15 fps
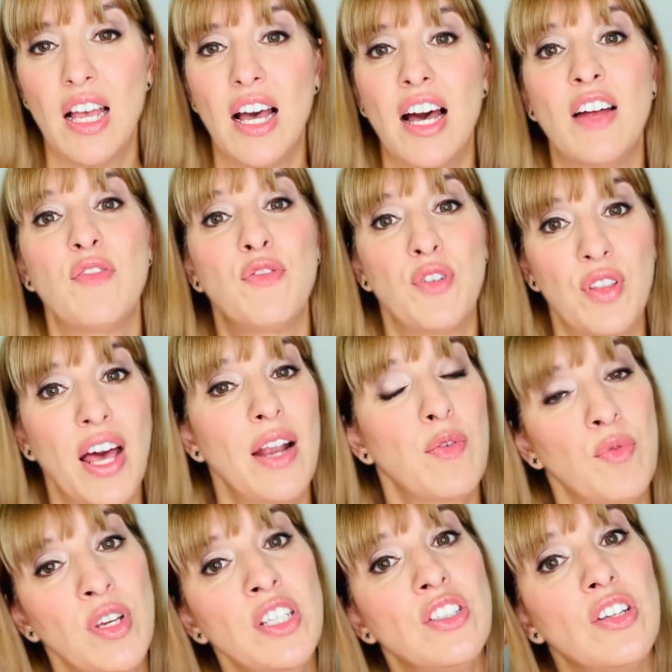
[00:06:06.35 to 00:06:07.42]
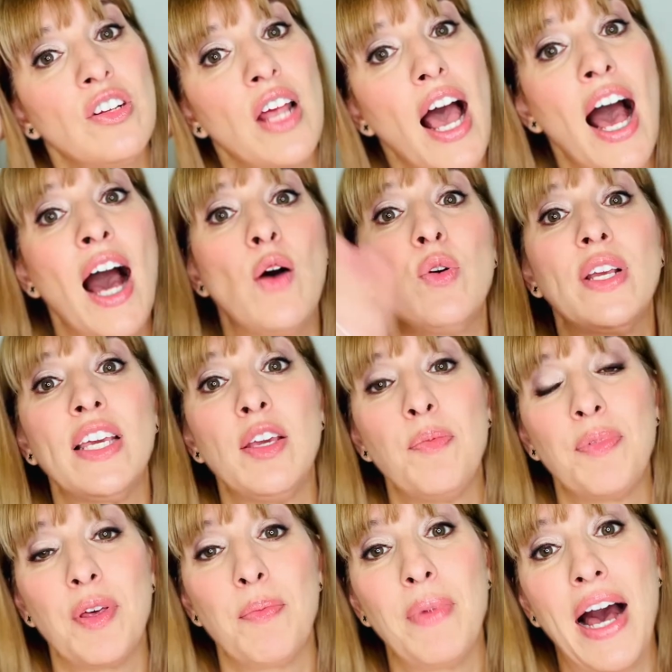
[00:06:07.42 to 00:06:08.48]
And for that reason, I would keep
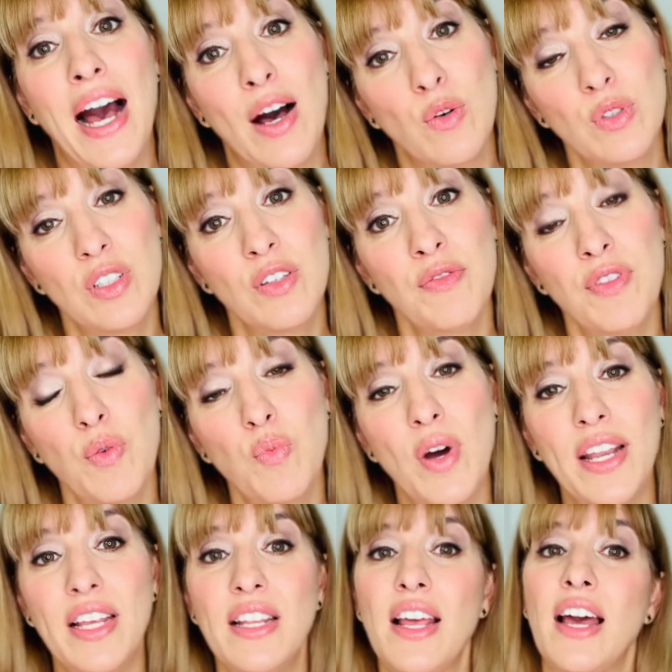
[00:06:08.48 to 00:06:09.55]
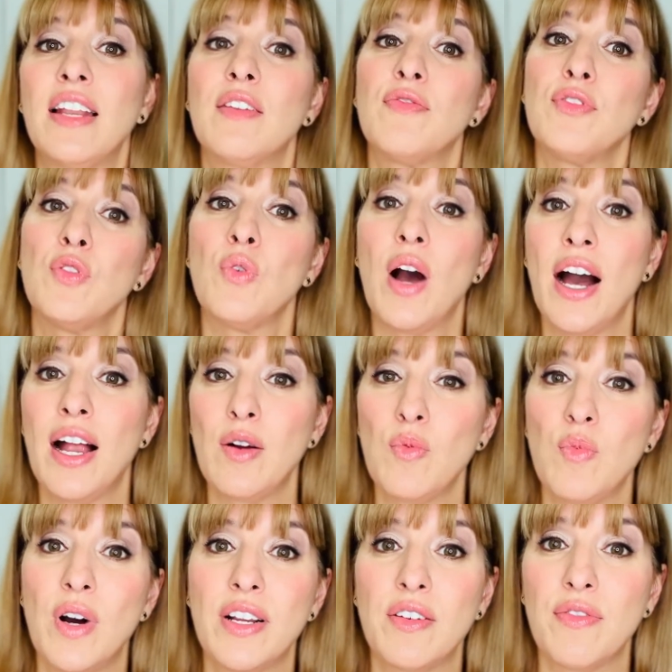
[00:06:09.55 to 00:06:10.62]
them out of the wedding. And if you
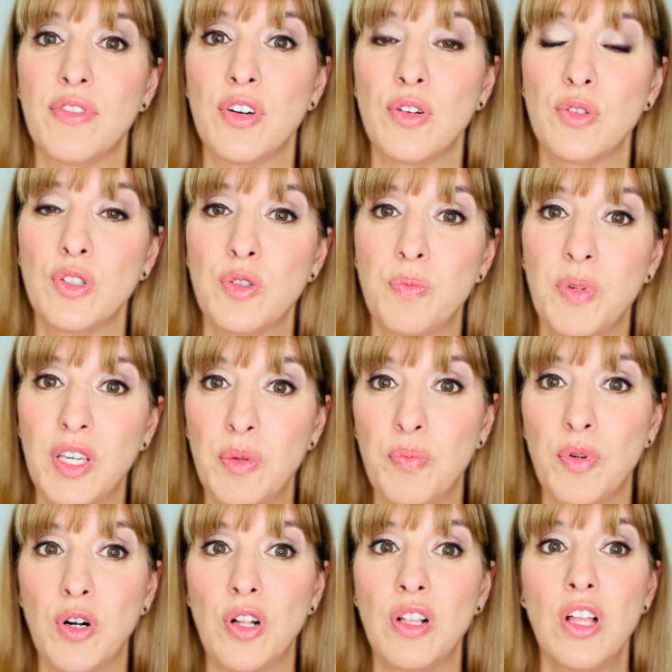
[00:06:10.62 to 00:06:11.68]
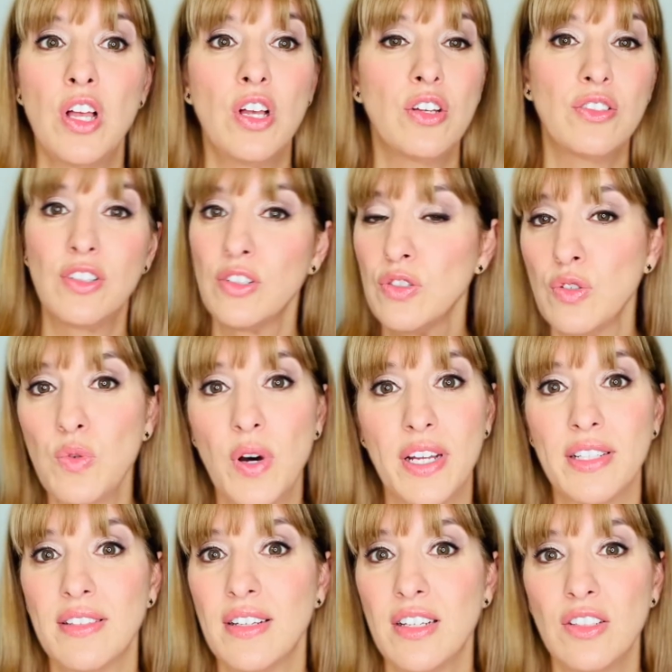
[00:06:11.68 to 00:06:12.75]
are one of those people, don't do it.
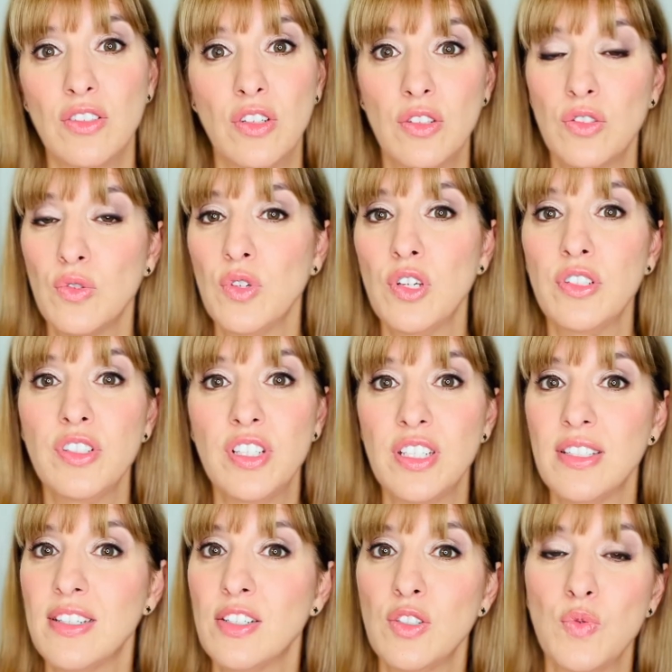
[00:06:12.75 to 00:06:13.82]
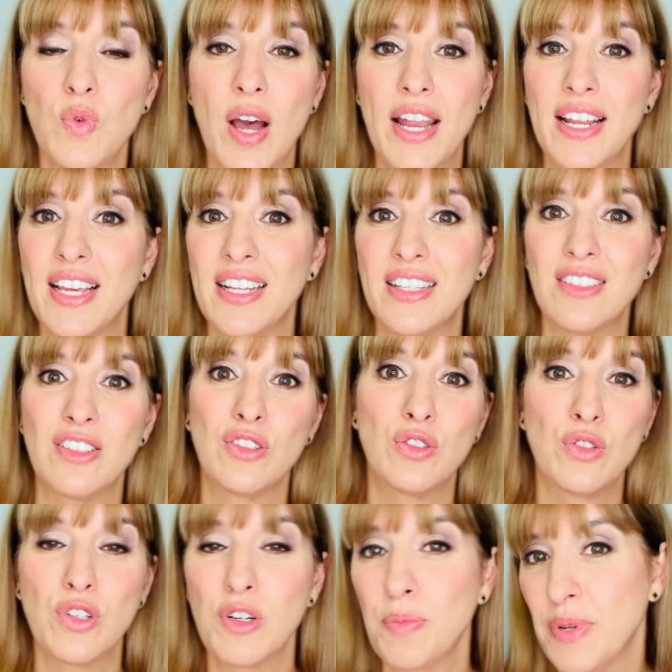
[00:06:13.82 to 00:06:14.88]
Don't do your sister's wedding. Don't
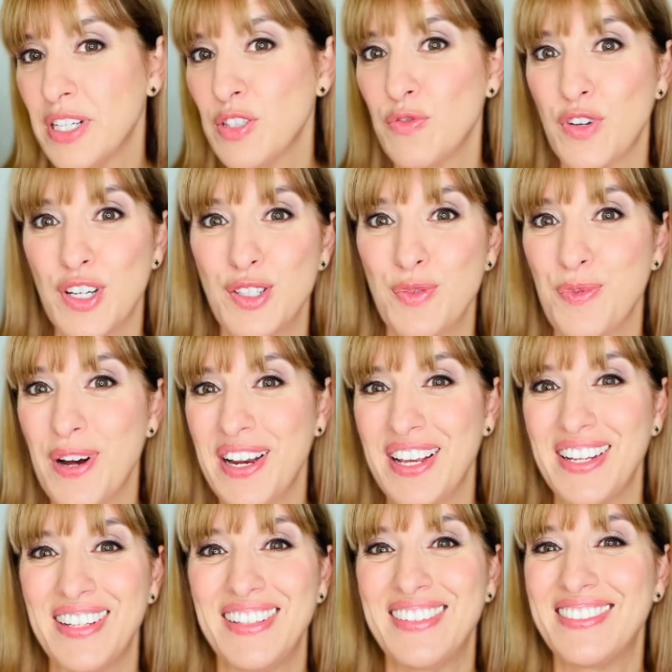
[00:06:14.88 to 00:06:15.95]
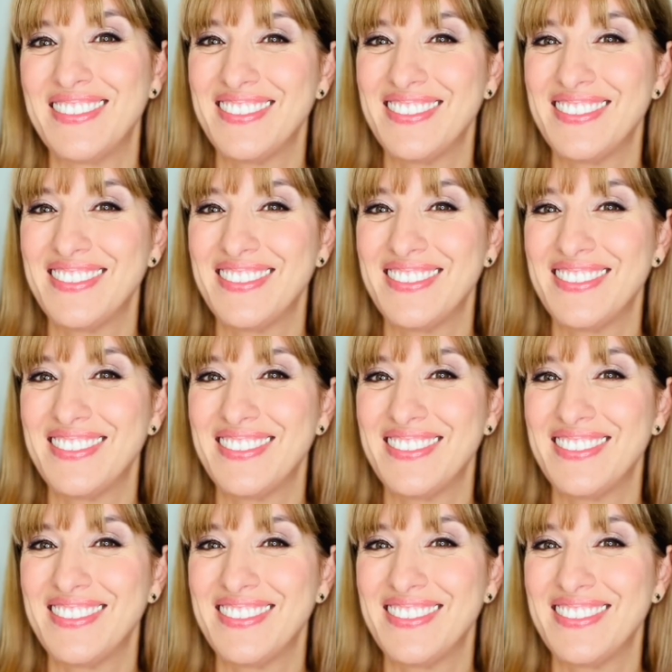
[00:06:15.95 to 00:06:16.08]
do your best friend's wedding.